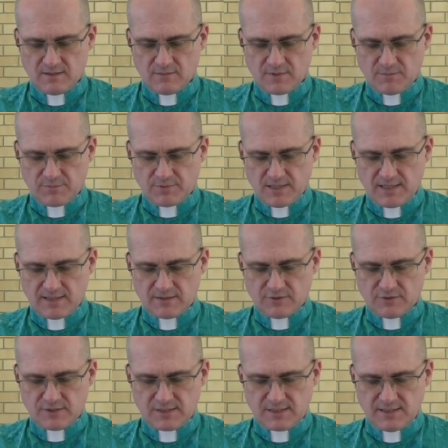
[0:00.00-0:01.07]
We pray,
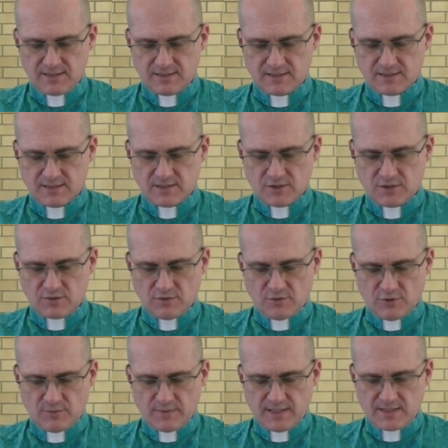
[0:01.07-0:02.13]
Lord Jesus, that you
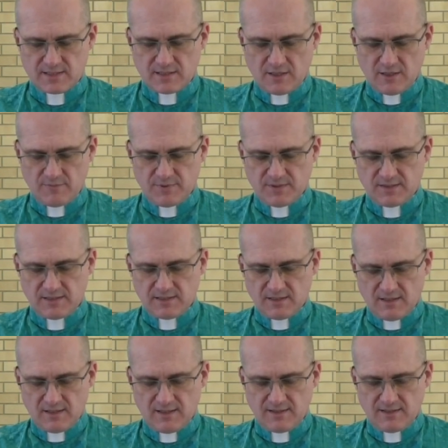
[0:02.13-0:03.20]
always open the
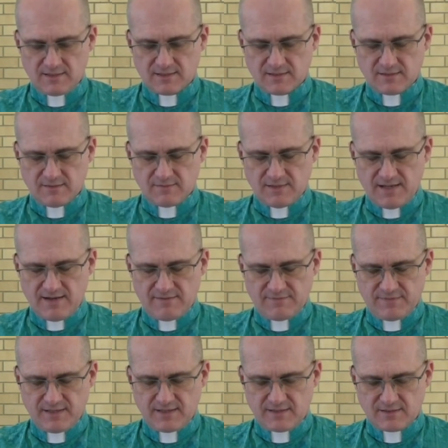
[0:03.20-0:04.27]
eyes of our
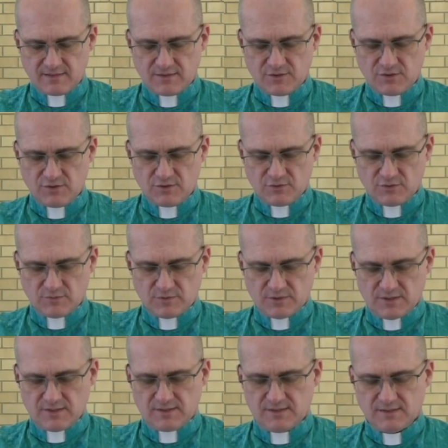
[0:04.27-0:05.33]
faith to your
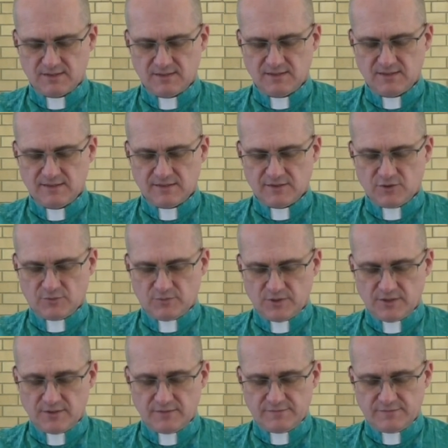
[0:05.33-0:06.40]
word, Your
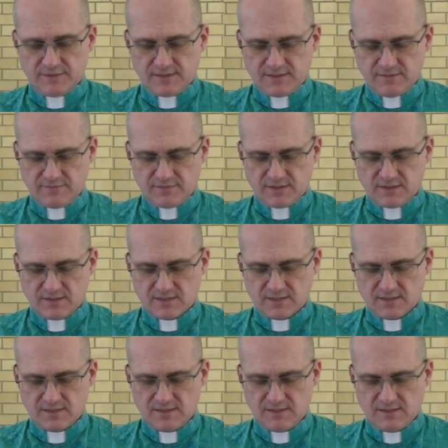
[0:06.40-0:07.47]
word of
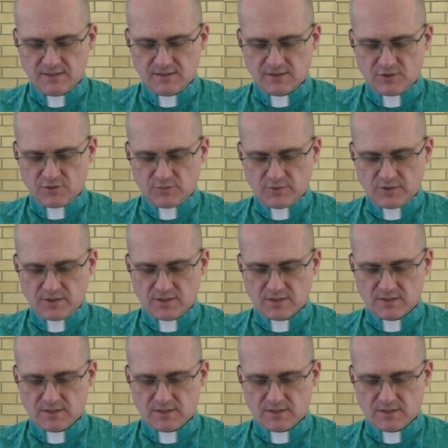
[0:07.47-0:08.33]
forgiveness, your word